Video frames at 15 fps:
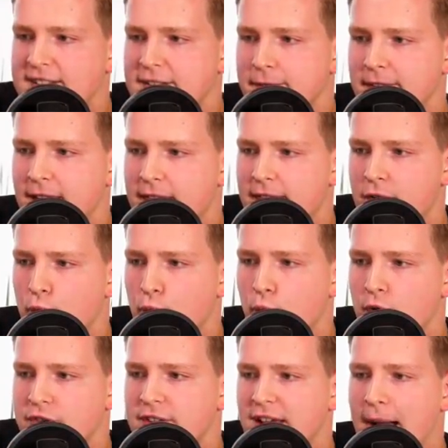of Tether
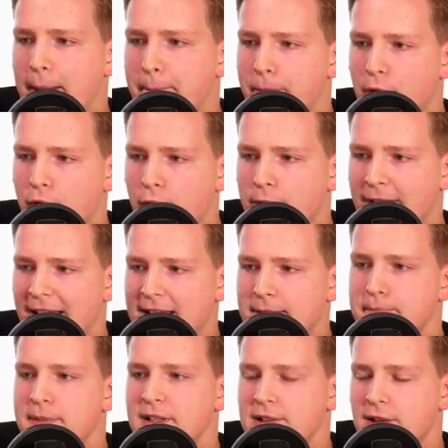was above
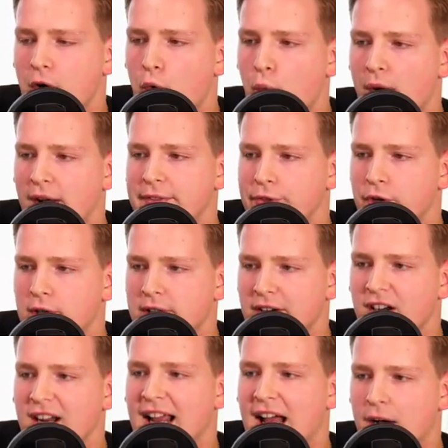and below
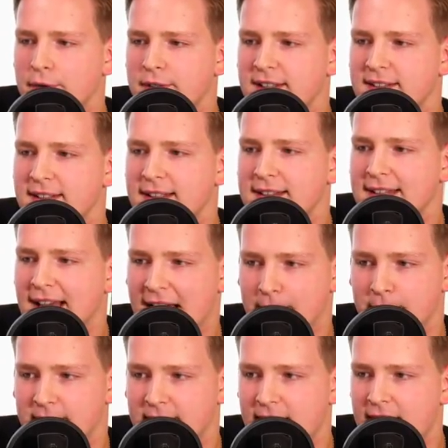$1 countless
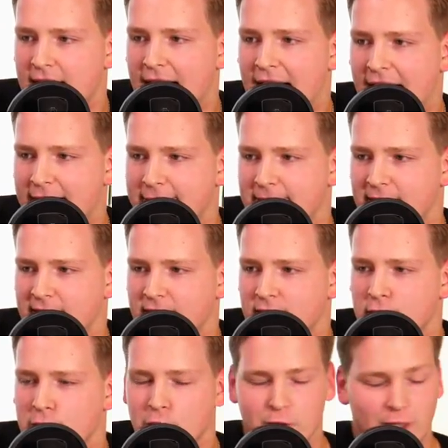times. Ivan,
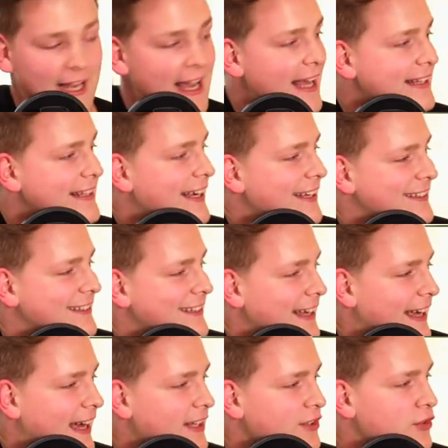lol. Yes,
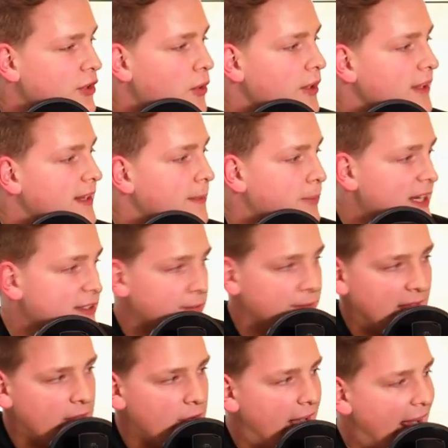uh, so the price of
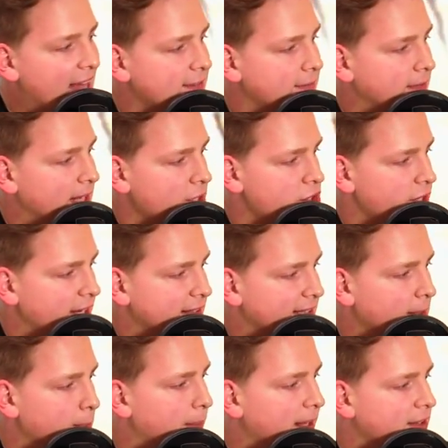Tether has
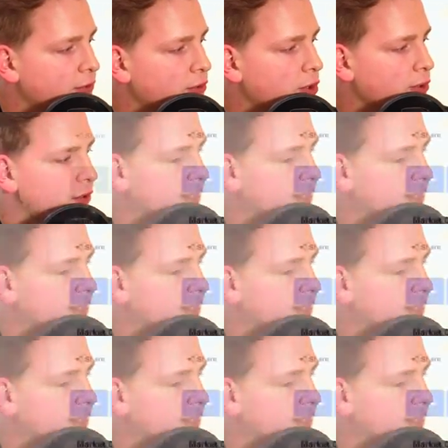fluctuated, but not